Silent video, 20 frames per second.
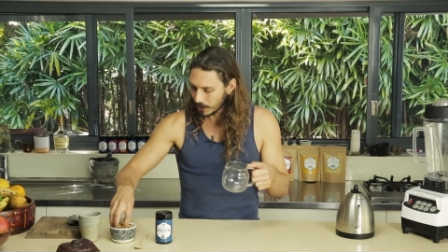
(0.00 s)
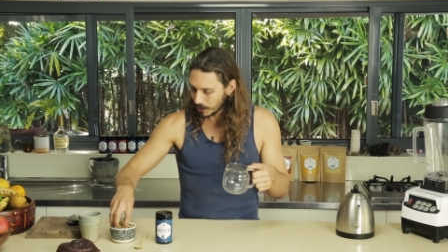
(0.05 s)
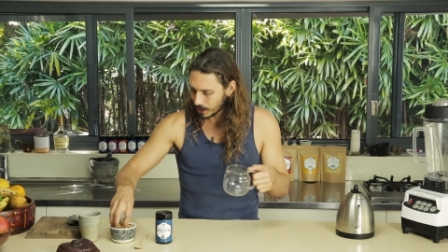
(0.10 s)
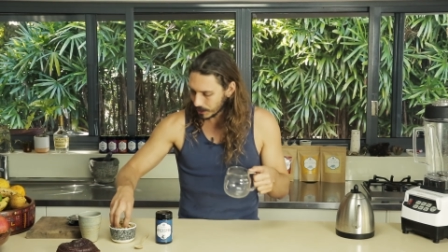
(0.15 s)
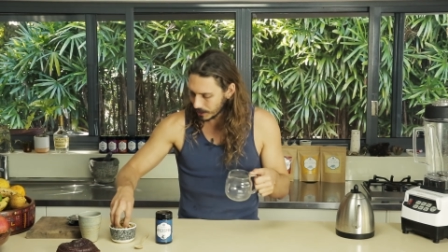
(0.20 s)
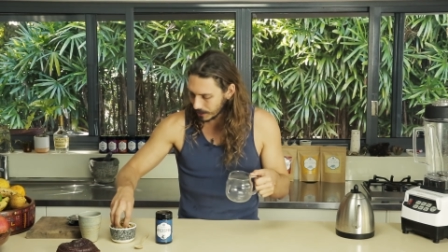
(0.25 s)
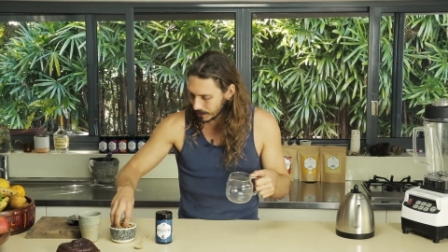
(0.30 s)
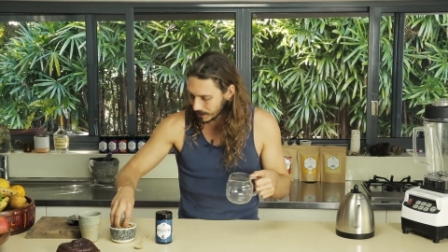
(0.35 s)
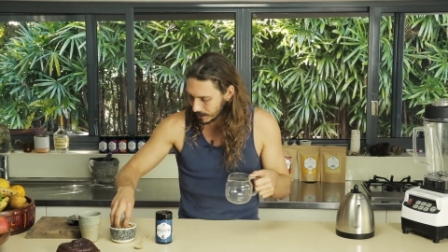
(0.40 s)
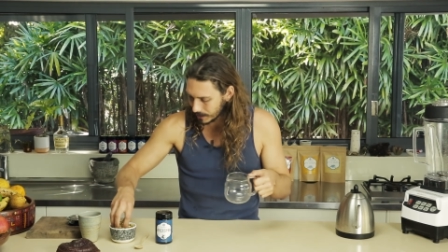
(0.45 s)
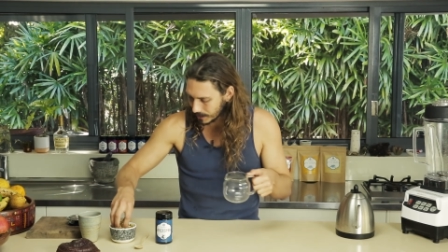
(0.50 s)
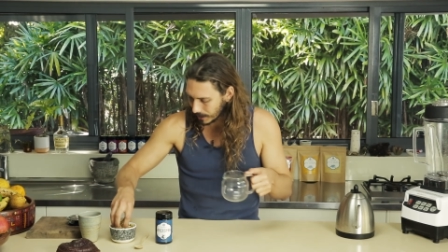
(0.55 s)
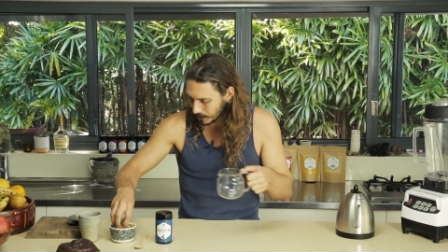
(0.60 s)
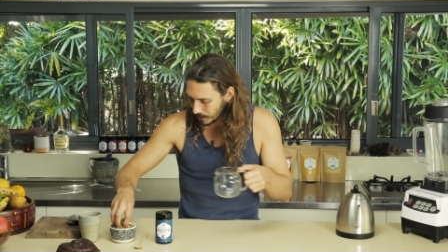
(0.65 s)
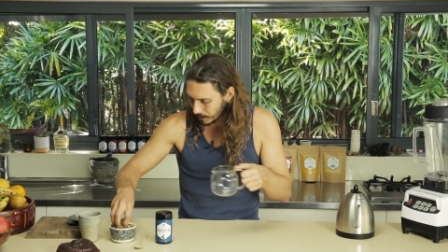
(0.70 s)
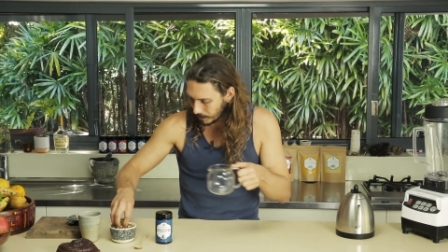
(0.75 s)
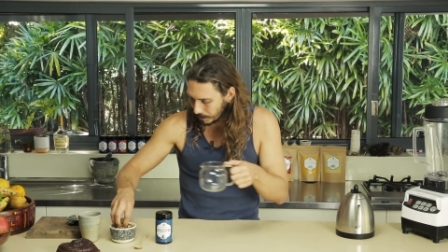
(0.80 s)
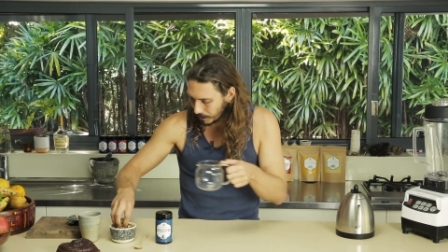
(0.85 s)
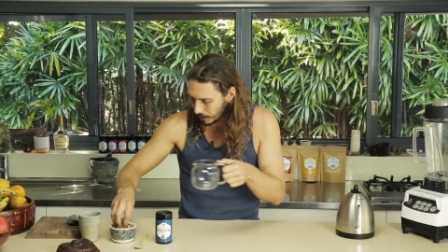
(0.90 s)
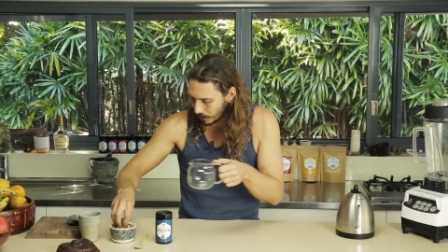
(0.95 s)
just because it's such
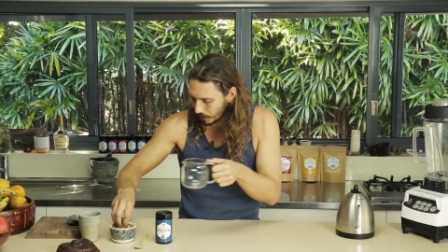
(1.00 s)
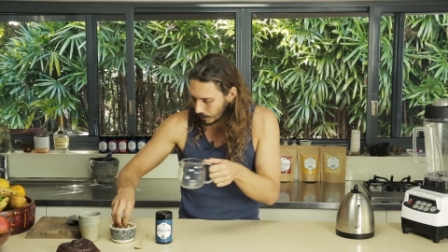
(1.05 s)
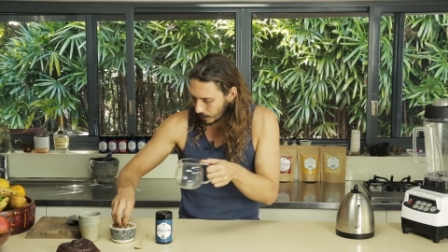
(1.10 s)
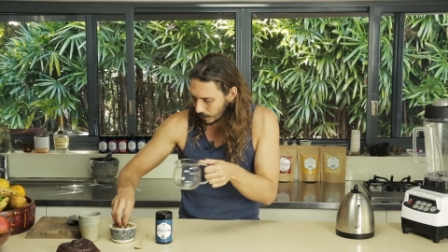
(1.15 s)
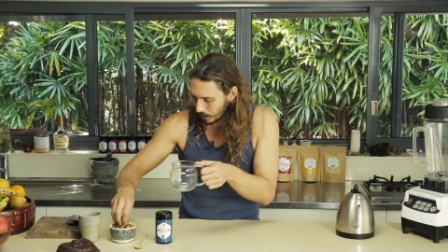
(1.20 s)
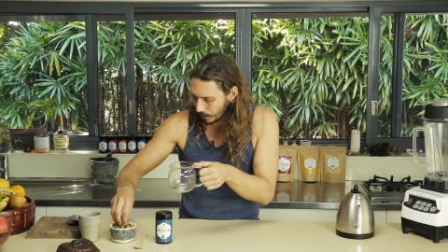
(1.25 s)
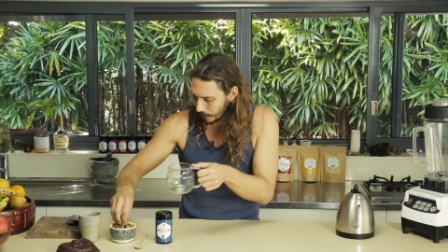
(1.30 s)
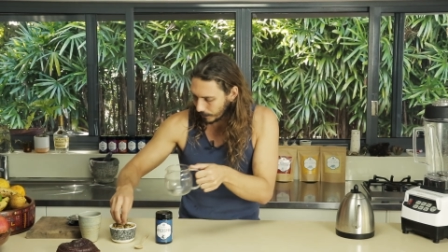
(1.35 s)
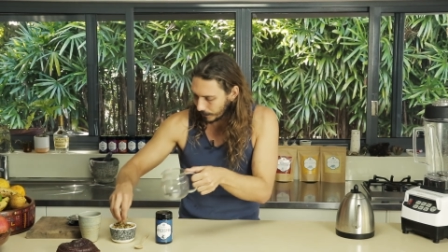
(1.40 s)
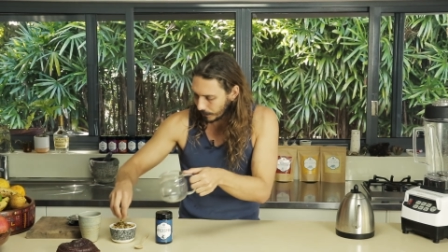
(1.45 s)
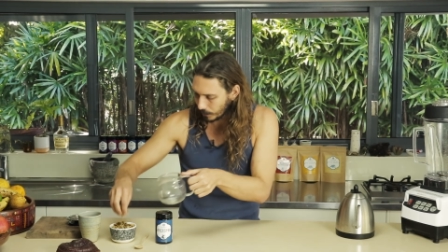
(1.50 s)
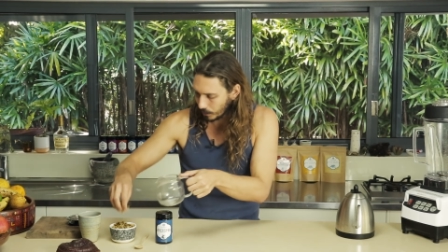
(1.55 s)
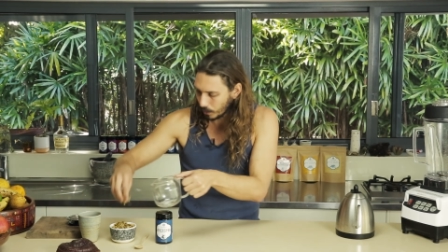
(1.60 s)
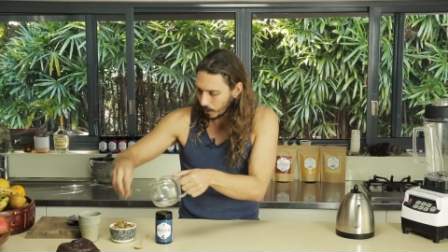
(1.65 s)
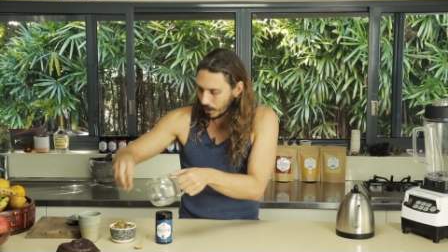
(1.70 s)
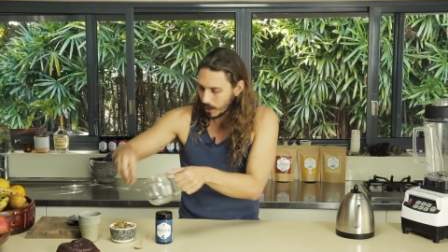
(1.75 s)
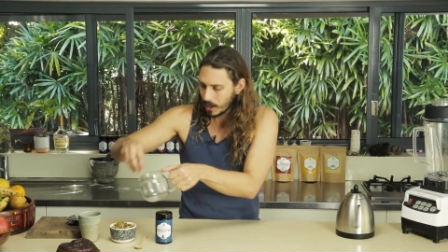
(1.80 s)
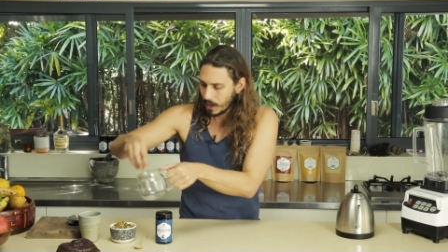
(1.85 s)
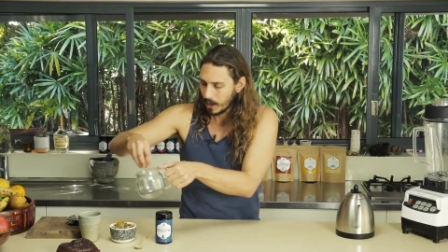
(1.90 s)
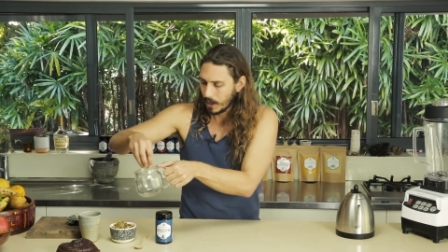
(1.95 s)
a
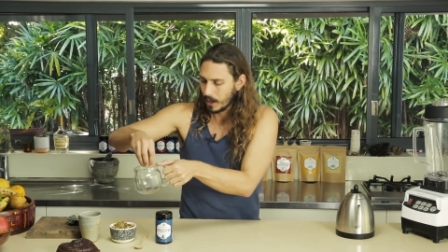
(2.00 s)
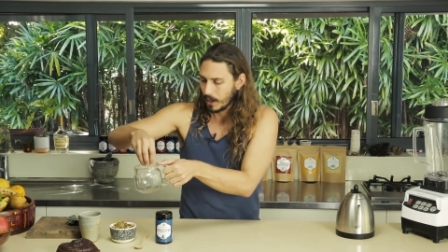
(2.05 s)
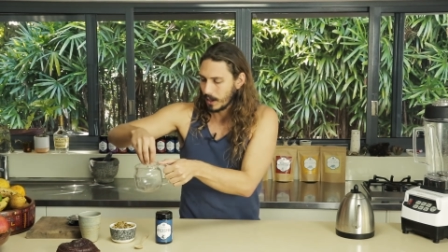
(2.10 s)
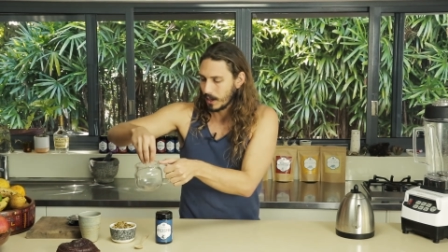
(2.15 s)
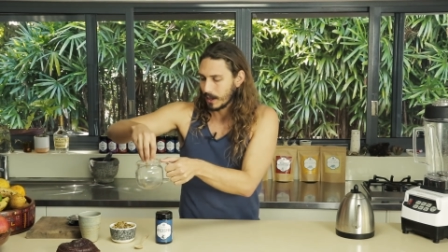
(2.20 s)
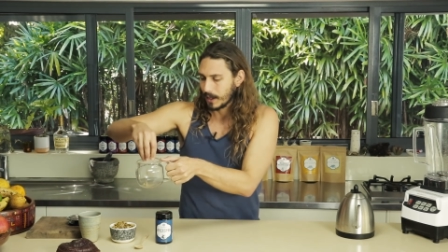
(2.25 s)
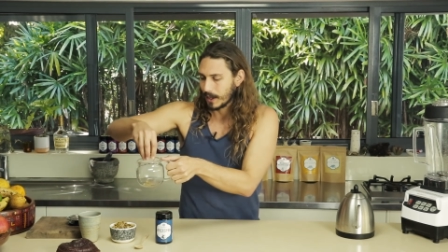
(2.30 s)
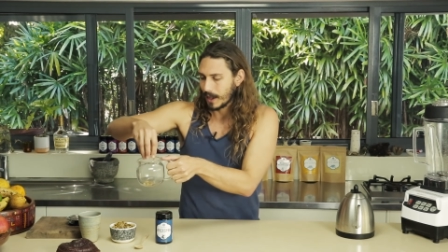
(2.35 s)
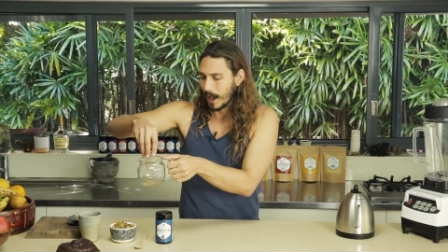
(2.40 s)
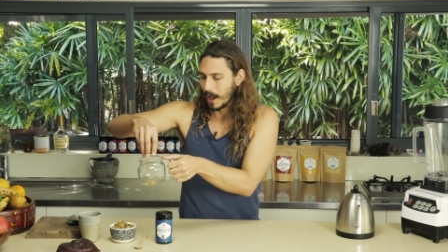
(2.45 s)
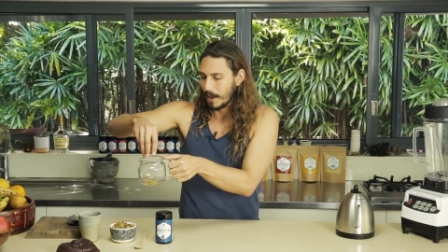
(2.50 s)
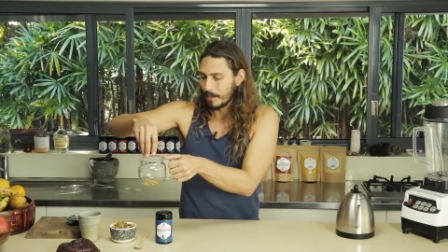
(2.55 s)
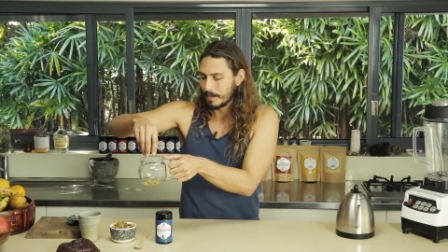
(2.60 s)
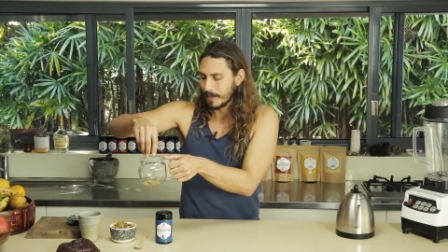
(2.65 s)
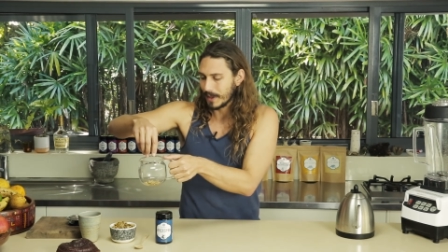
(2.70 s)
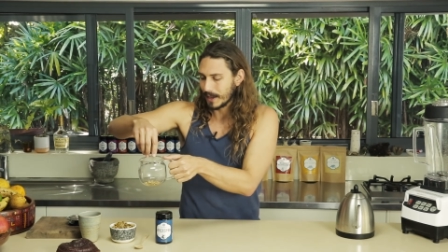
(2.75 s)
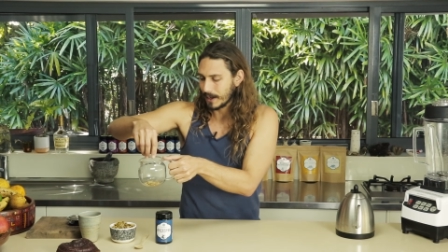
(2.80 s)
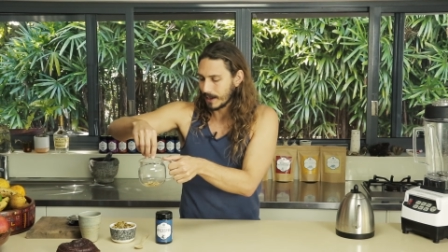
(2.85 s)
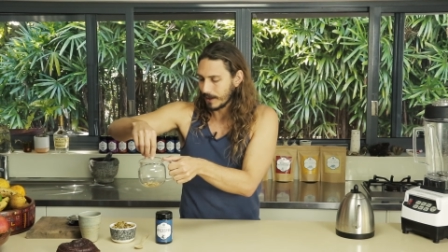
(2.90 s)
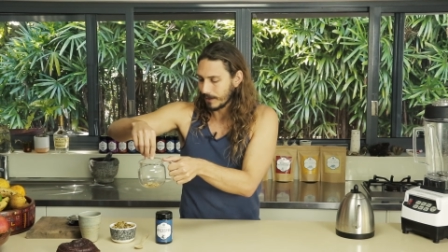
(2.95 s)
beautiful
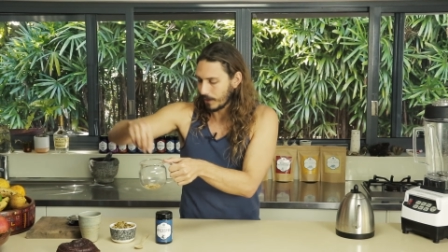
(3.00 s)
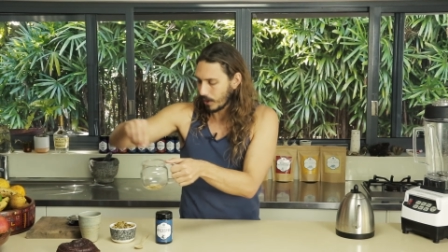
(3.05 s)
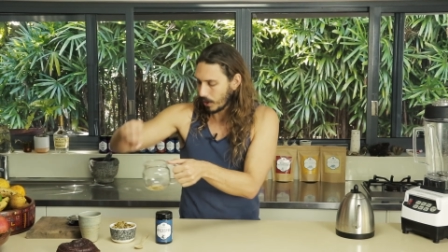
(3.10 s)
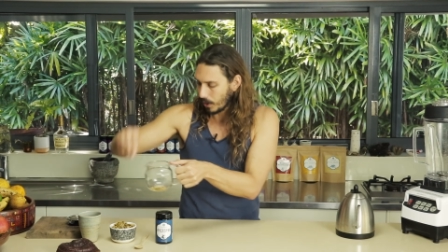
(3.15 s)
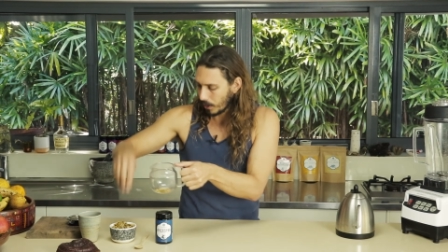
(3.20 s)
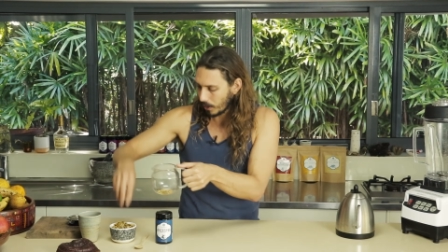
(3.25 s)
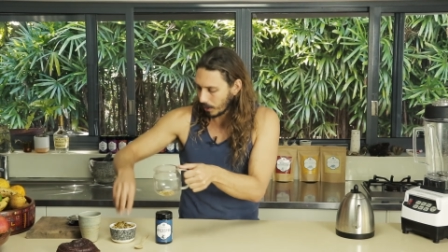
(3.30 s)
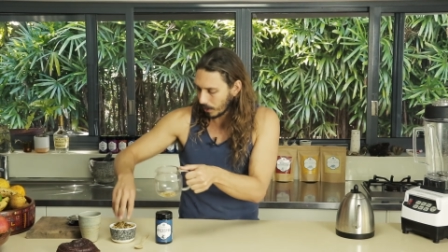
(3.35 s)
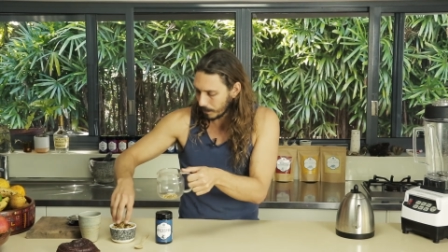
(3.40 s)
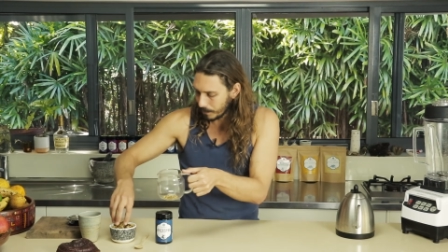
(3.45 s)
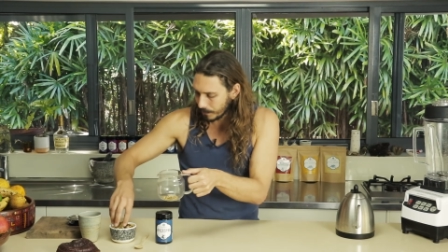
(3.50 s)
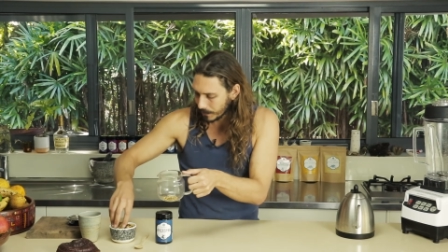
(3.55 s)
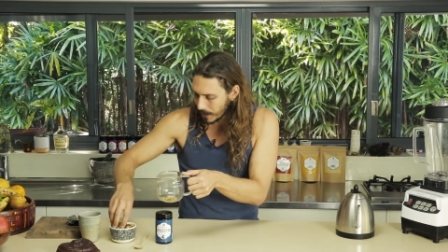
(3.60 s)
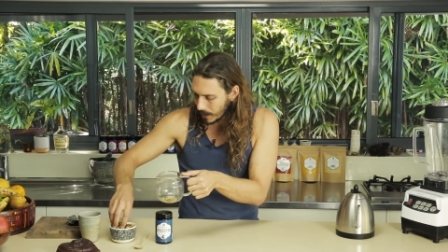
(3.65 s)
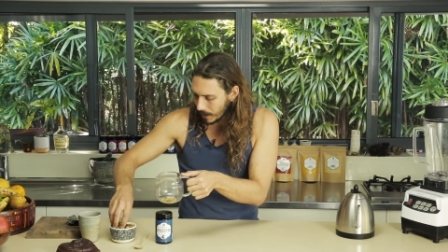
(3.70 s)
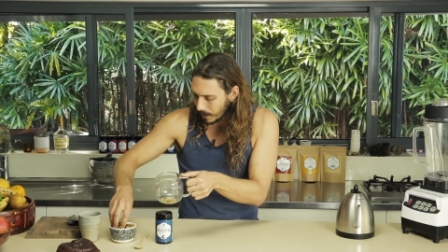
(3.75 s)
carminative herb.